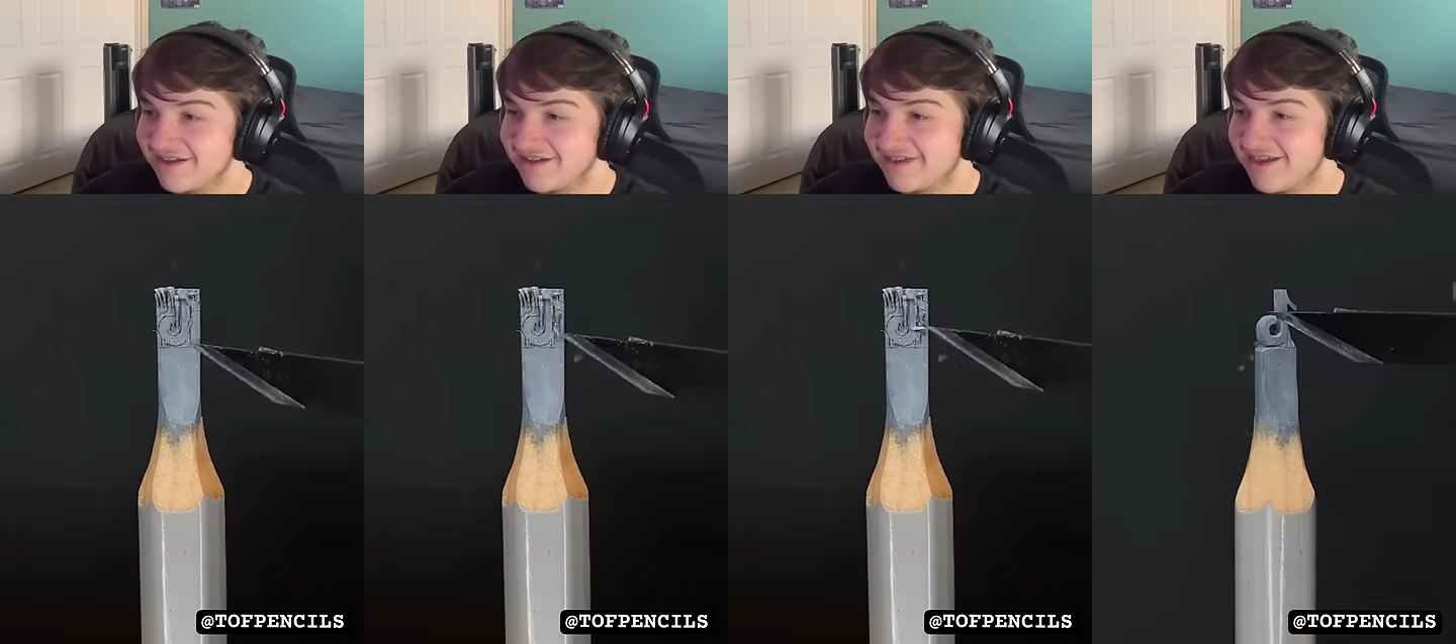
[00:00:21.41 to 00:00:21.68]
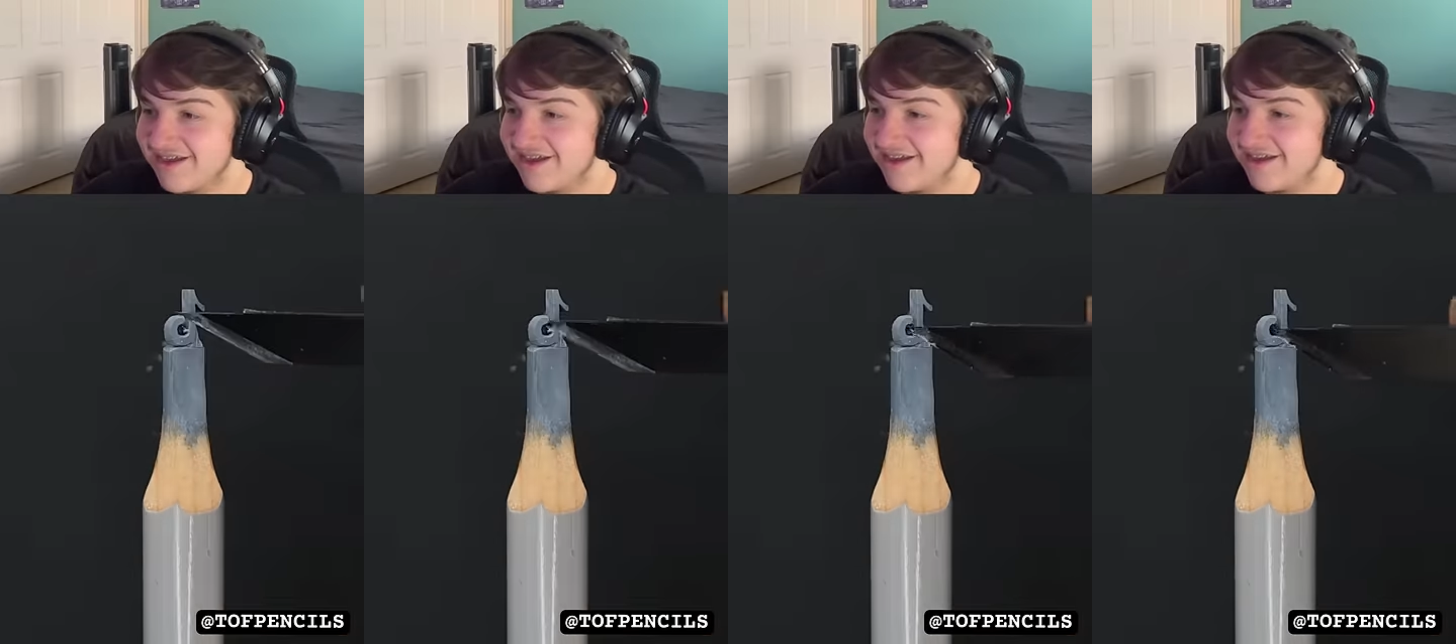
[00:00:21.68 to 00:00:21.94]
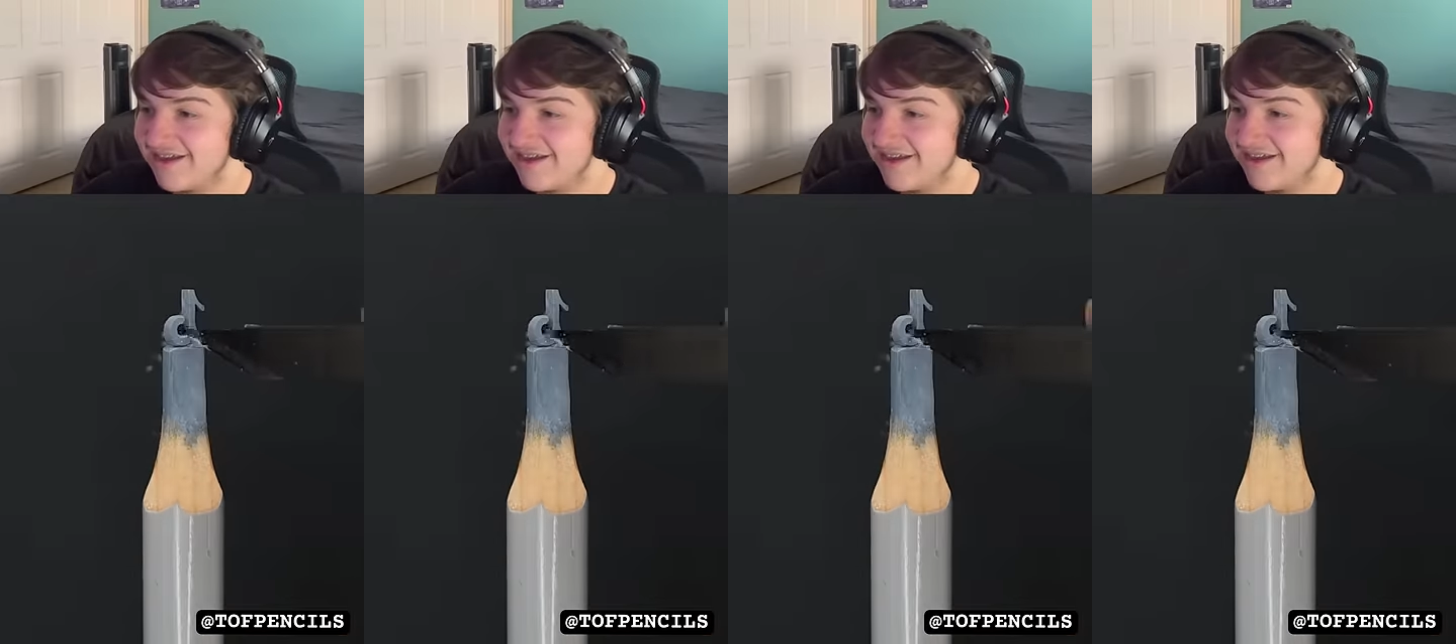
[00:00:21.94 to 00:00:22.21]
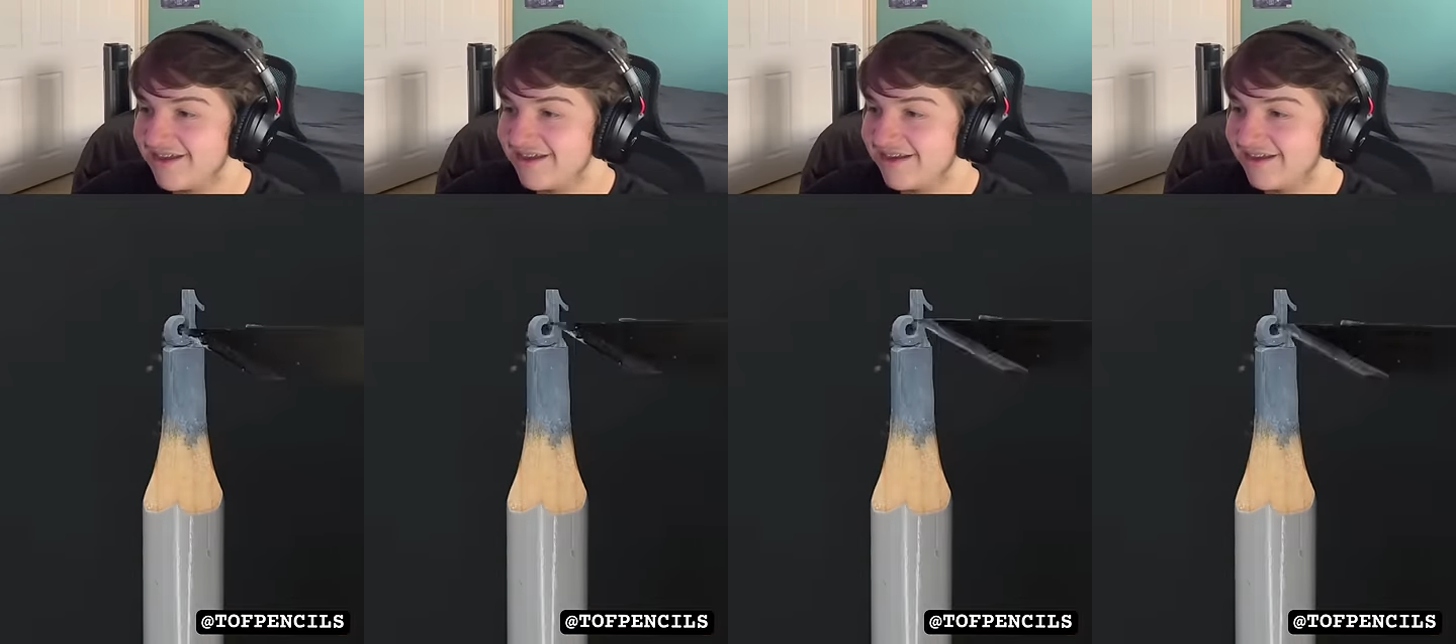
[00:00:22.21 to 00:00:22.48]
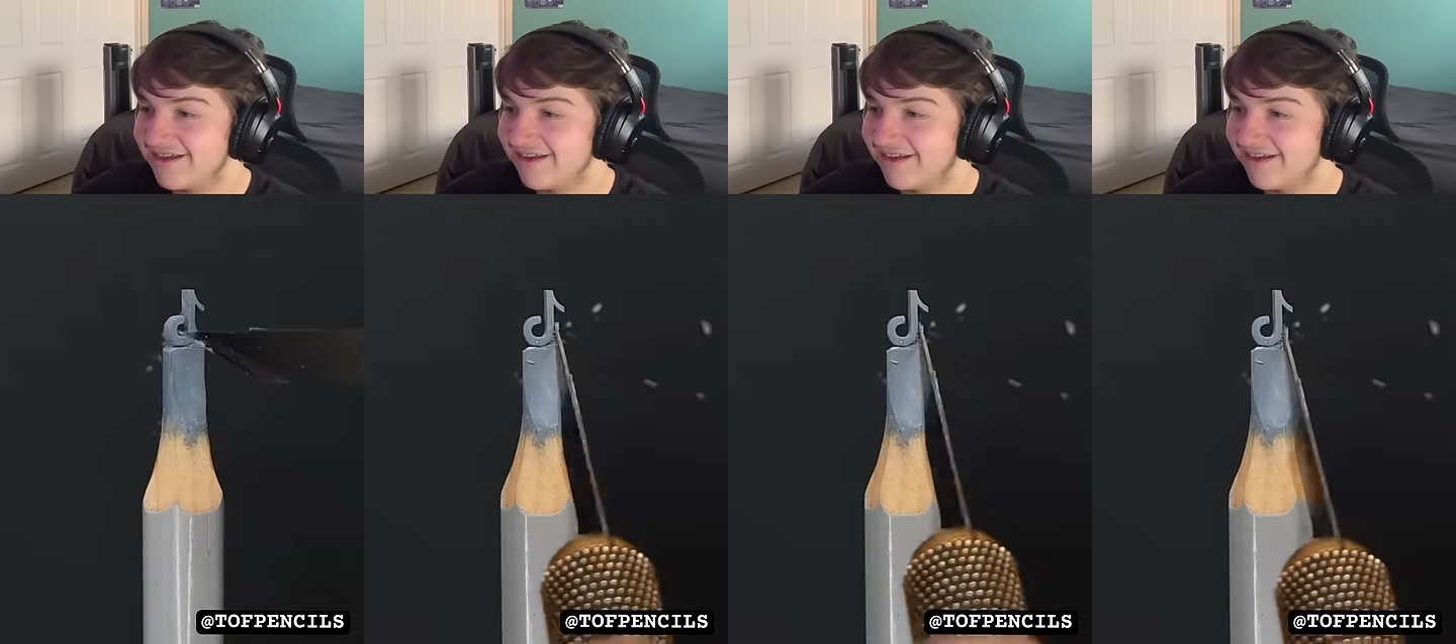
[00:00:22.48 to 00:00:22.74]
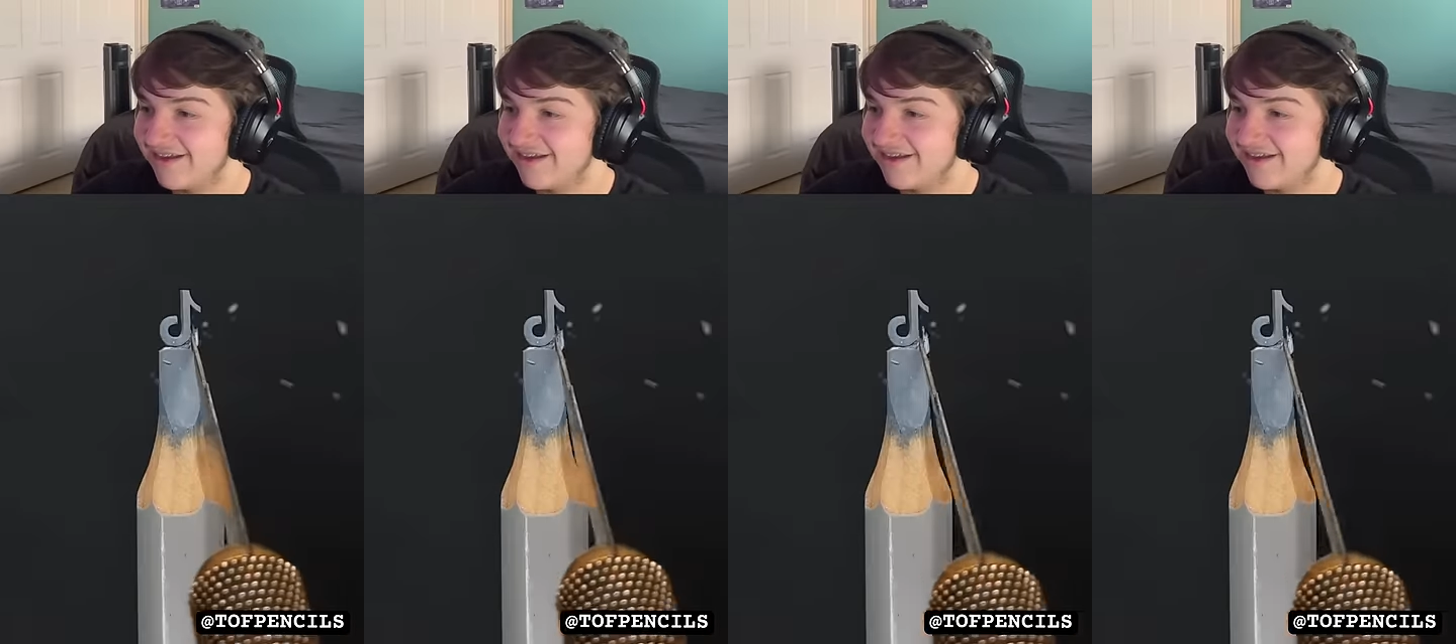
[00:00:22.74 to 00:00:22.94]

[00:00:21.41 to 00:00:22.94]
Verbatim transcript: Dang!